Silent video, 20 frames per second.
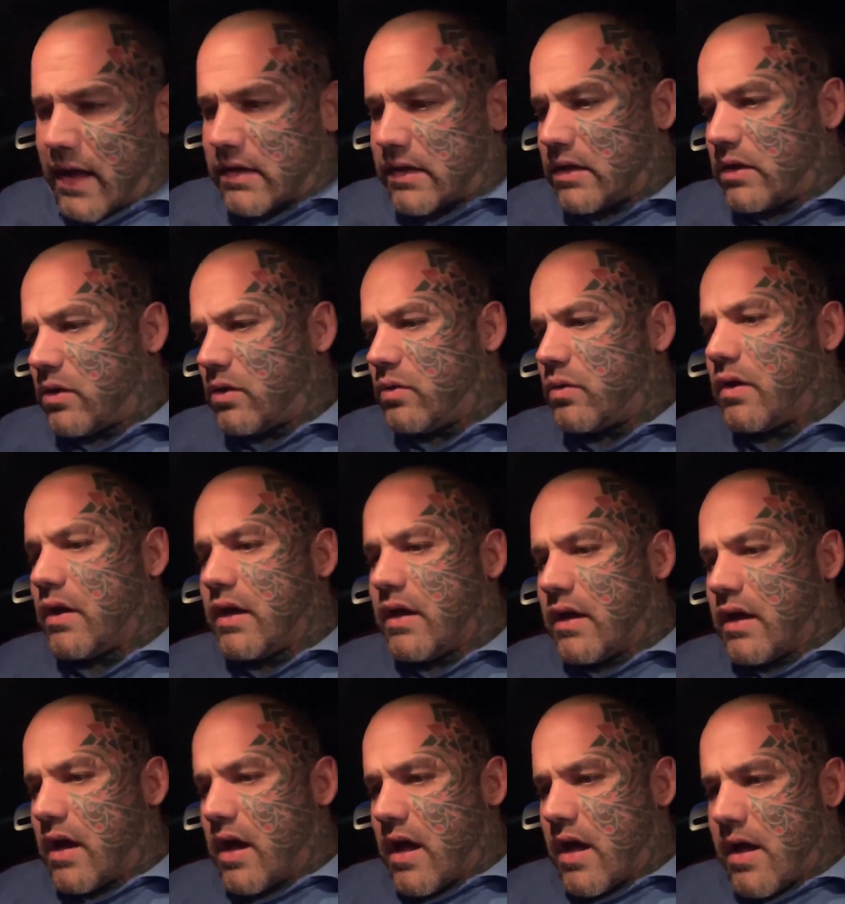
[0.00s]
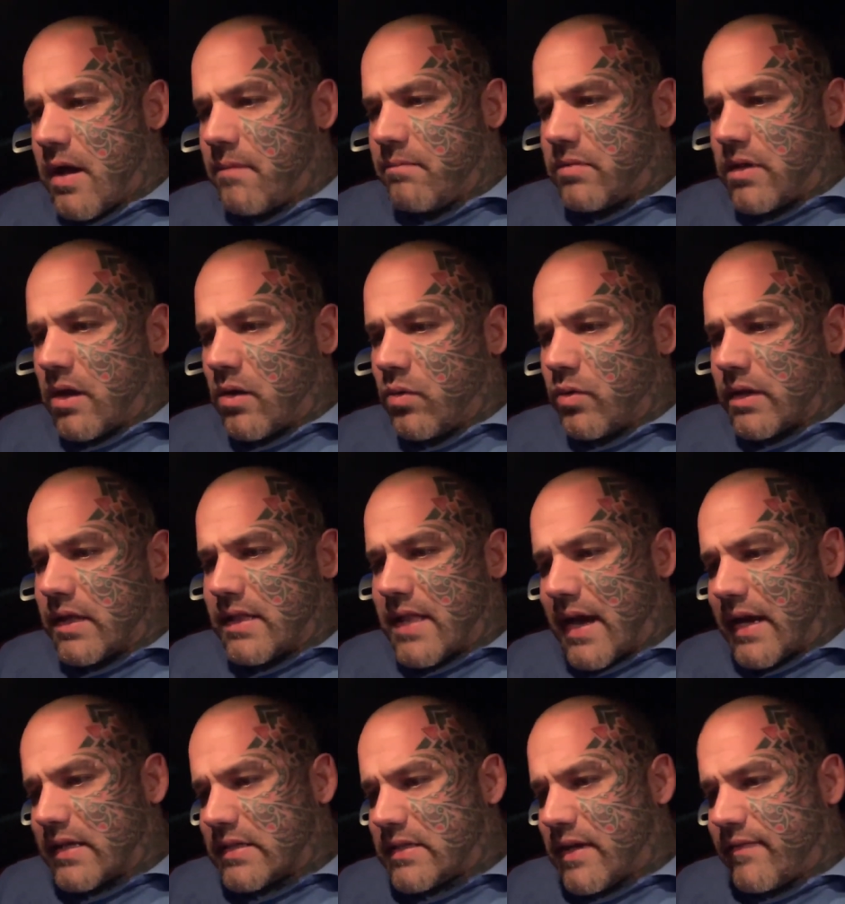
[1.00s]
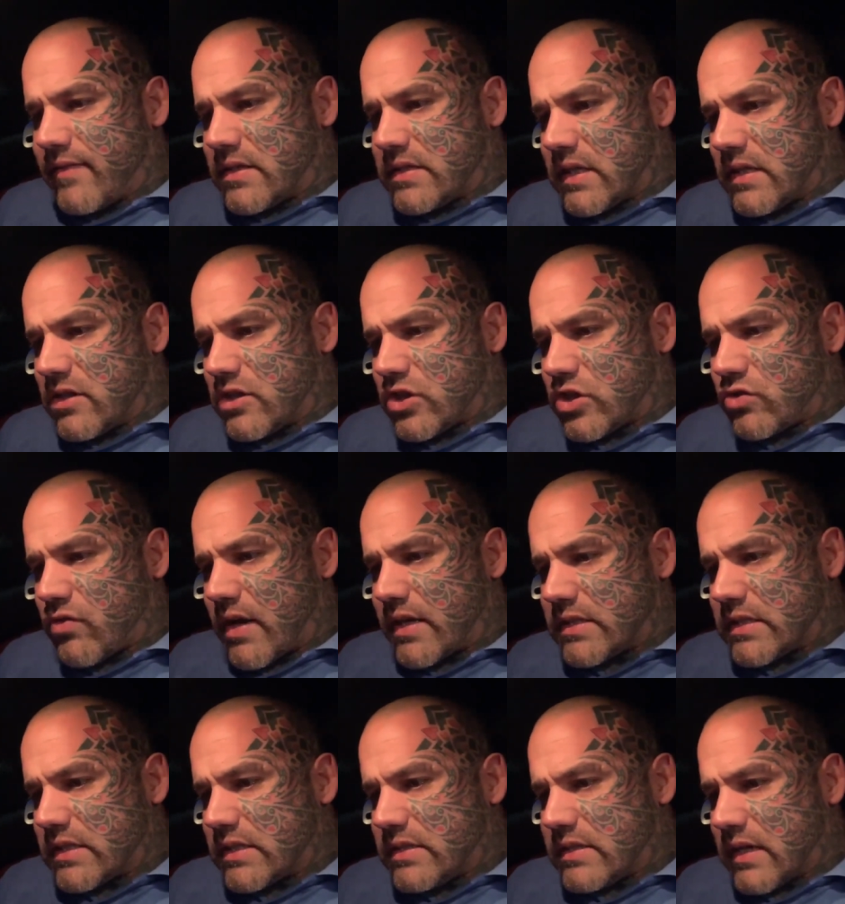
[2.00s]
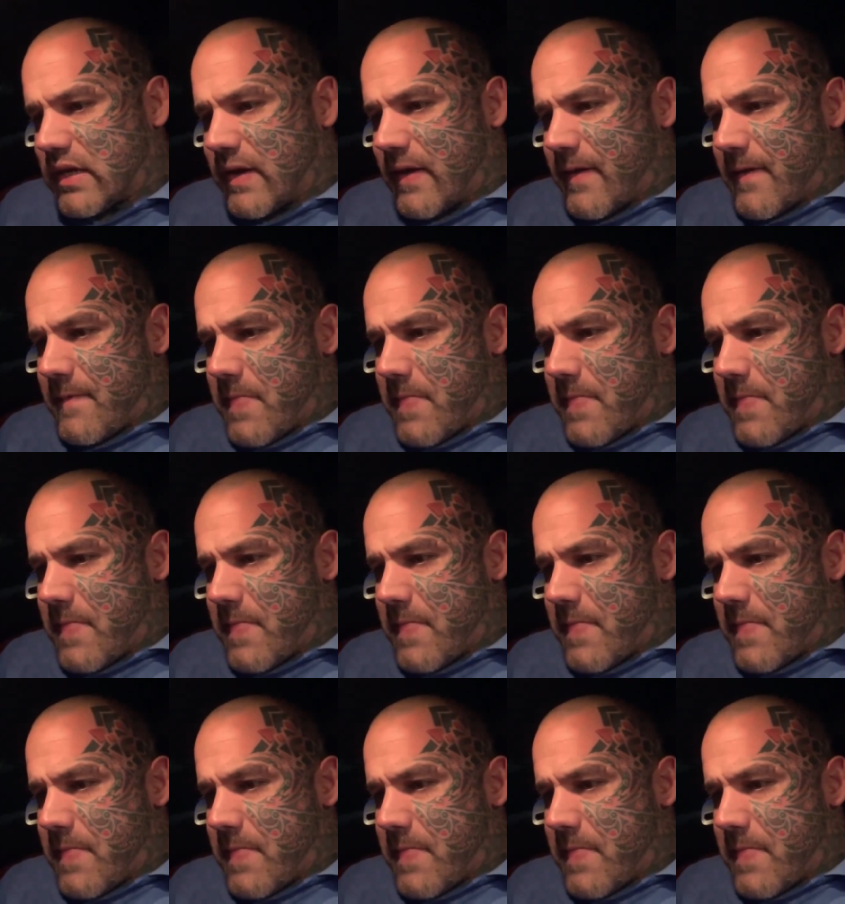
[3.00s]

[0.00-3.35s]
How do you deal with the negativity, the stresses,